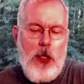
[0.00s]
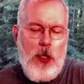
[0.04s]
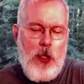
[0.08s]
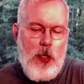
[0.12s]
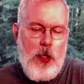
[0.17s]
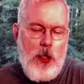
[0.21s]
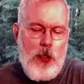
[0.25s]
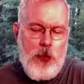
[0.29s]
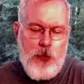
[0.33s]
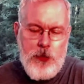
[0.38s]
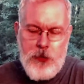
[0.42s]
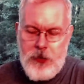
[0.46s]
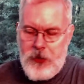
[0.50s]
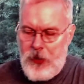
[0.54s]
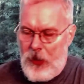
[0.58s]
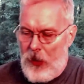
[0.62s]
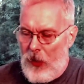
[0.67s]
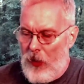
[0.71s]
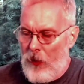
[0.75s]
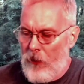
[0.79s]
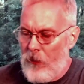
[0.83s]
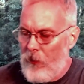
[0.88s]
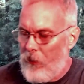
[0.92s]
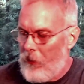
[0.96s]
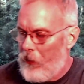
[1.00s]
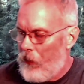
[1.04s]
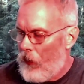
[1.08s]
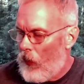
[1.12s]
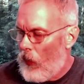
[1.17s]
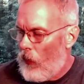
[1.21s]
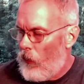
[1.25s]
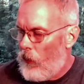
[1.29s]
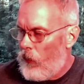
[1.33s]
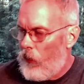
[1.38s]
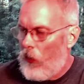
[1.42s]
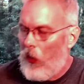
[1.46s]
And um,
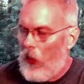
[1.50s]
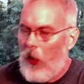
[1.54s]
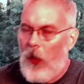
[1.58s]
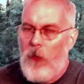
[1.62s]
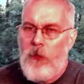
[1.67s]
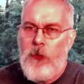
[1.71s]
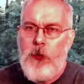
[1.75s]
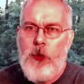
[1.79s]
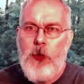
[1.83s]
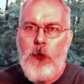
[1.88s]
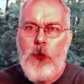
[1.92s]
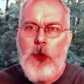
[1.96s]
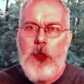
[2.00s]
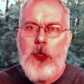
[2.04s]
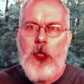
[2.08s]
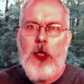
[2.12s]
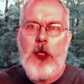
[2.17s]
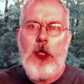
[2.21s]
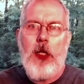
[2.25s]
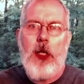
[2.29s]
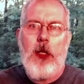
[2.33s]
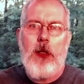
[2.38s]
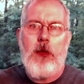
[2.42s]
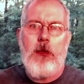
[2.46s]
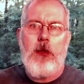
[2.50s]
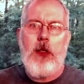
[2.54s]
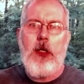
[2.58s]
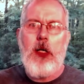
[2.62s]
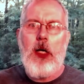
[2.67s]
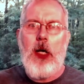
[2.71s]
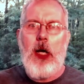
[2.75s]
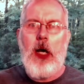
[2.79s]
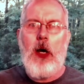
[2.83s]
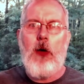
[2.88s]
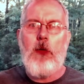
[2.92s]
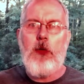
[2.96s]
I'm doing it
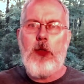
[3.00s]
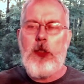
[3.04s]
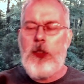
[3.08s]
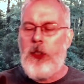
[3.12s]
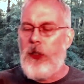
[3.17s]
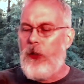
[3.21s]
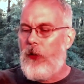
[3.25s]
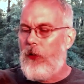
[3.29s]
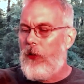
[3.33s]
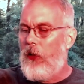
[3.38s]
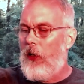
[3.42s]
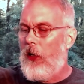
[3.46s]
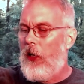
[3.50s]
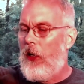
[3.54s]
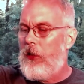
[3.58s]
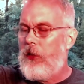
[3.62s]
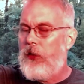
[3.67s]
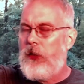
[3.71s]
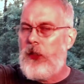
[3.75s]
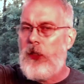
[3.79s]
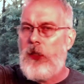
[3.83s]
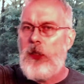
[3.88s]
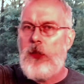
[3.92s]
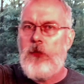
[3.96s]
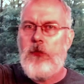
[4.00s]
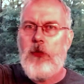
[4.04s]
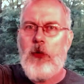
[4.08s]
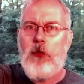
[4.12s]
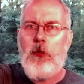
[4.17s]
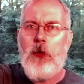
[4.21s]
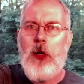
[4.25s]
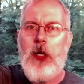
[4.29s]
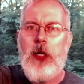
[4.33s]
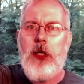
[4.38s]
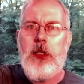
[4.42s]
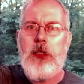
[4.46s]
out here on the
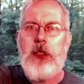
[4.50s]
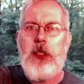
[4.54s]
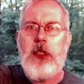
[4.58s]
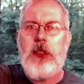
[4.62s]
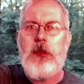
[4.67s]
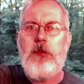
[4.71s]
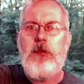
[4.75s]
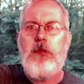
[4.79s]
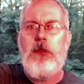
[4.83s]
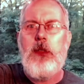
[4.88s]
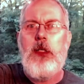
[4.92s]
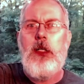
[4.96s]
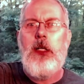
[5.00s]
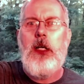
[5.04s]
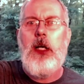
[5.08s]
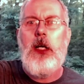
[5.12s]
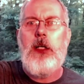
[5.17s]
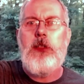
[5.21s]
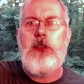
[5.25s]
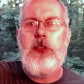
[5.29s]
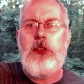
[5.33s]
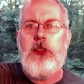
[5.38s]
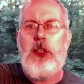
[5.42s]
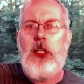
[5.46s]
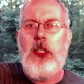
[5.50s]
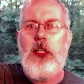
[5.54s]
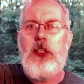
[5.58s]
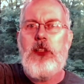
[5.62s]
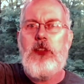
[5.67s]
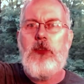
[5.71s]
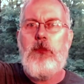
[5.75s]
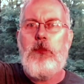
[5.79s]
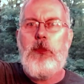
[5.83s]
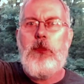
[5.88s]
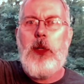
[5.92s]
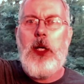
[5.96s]
veranda as a
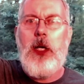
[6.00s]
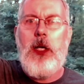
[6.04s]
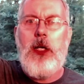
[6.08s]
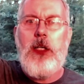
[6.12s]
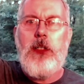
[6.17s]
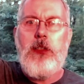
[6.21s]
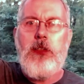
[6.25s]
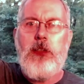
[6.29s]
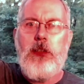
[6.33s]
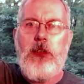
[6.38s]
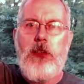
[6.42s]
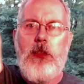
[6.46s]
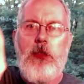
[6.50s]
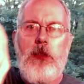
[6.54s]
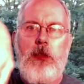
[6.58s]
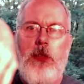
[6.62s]
change of pace